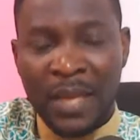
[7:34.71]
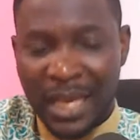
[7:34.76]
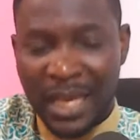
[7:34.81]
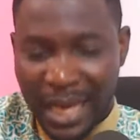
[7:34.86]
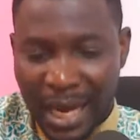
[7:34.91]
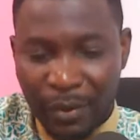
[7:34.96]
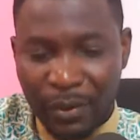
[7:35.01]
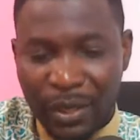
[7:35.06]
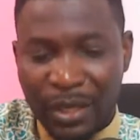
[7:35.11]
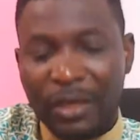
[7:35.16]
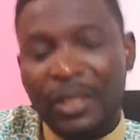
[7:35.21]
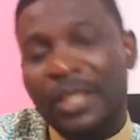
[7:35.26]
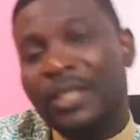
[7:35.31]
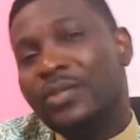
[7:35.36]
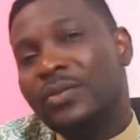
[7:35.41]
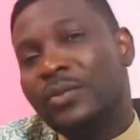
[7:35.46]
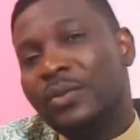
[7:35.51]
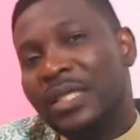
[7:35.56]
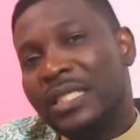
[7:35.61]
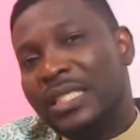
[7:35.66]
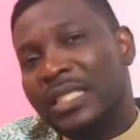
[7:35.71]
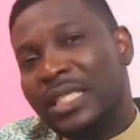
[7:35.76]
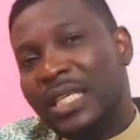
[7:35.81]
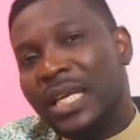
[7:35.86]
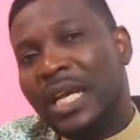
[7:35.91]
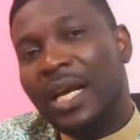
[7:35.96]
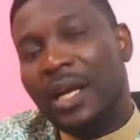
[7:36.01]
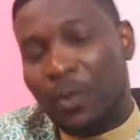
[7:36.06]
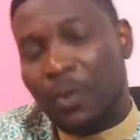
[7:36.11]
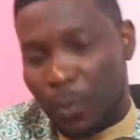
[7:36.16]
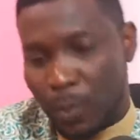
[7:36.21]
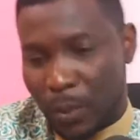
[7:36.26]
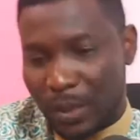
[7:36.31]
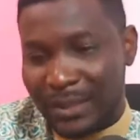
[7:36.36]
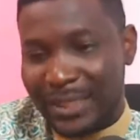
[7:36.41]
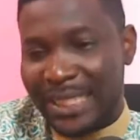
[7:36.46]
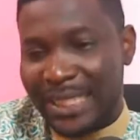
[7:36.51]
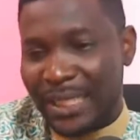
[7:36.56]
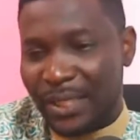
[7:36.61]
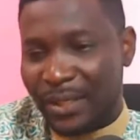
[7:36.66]
Now, in order to share,
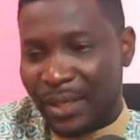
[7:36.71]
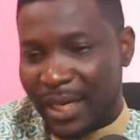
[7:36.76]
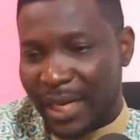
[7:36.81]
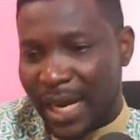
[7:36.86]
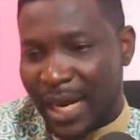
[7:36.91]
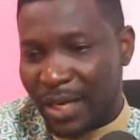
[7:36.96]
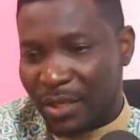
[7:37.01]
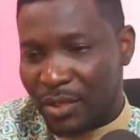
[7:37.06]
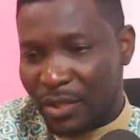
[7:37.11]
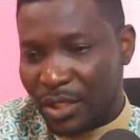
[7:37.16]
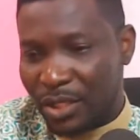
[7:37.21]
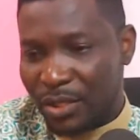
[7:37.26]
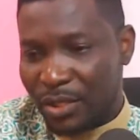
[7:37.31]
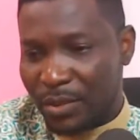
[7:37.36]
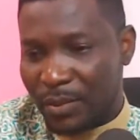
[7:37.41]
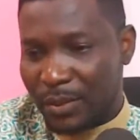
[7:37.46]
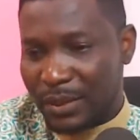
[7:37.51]
one thing you can actually do